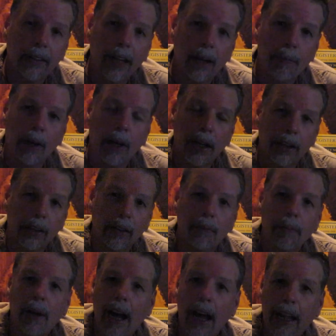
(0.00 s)
I'm a hunter, I'm
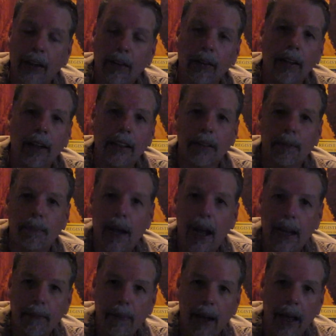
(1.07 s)
a hiker, I like to
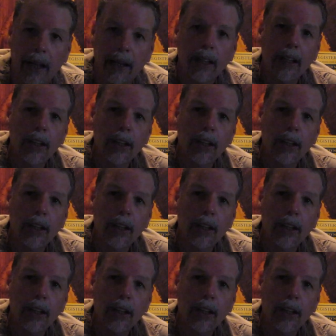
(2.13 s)
backpack.